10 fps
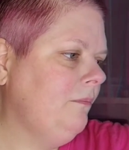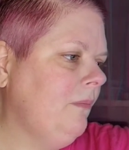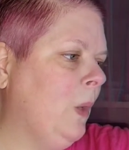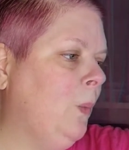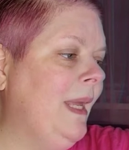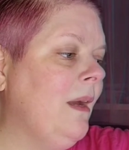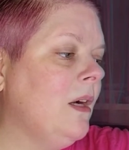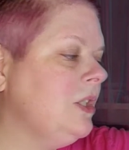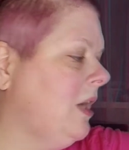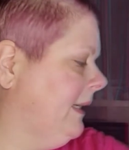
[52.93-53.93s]
we are
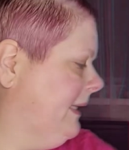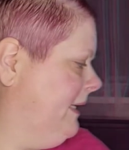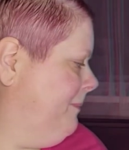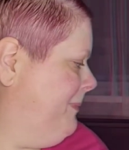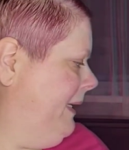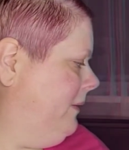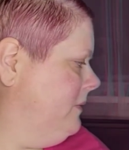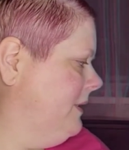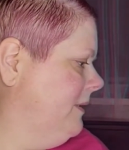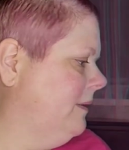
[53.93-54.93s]
talking
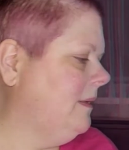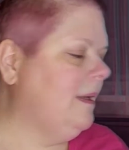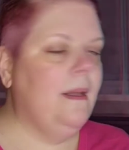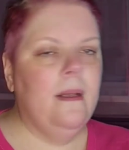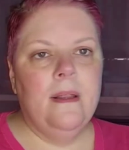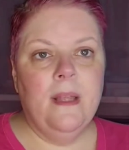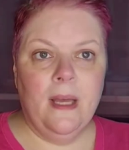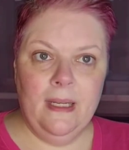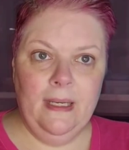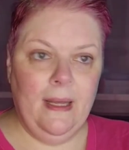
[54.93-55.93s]
about the
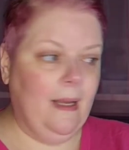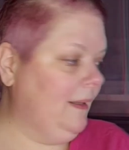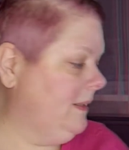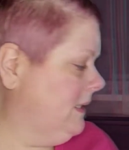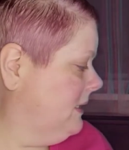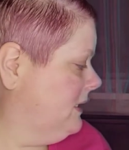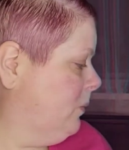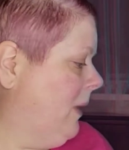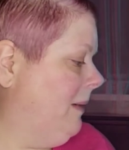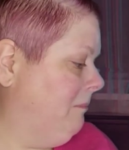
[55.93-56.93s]
Honey Island
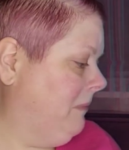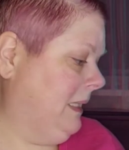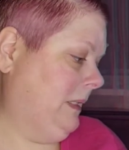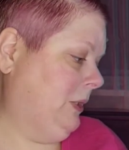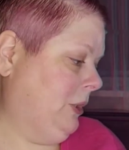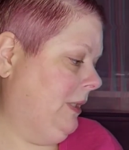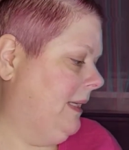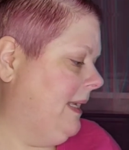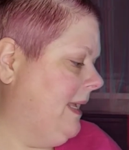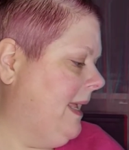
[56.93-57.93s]
Swamp Monster.
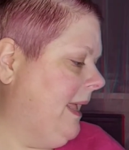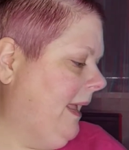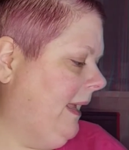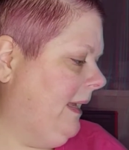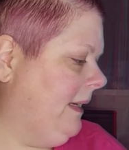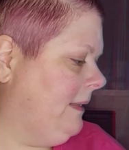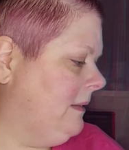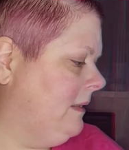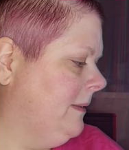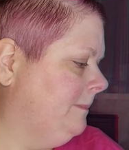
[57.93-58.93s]

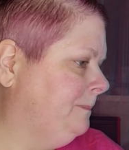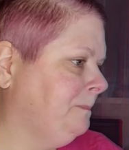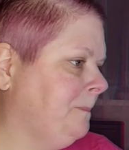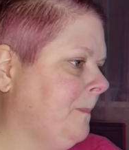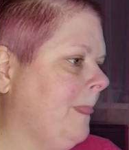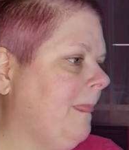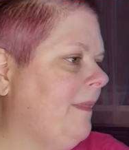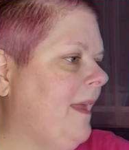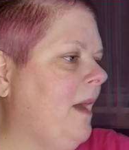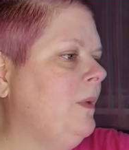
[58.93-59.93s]
And
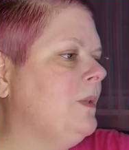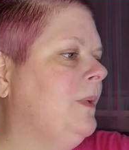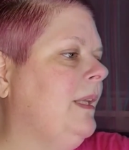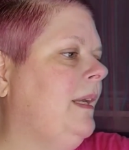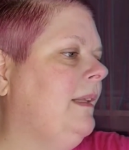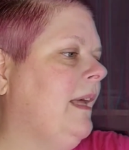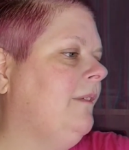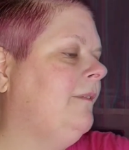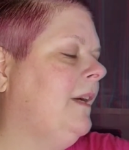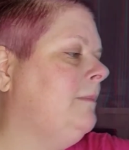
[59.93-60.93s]
that was really a lot
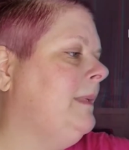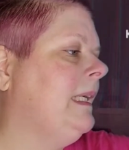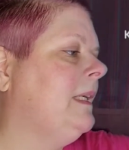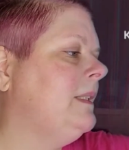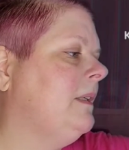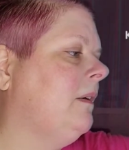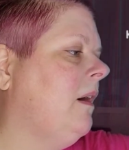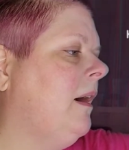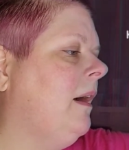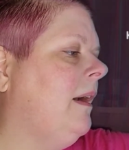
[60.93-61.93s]
of fun, because
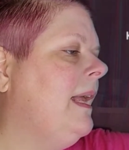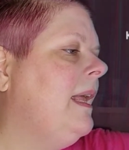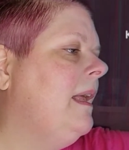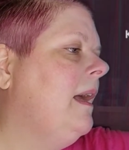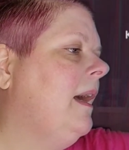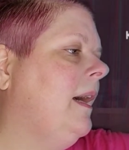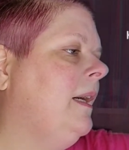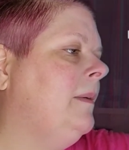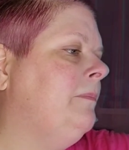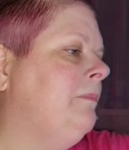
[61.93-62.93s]
there's
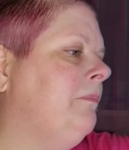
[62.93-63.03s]
actually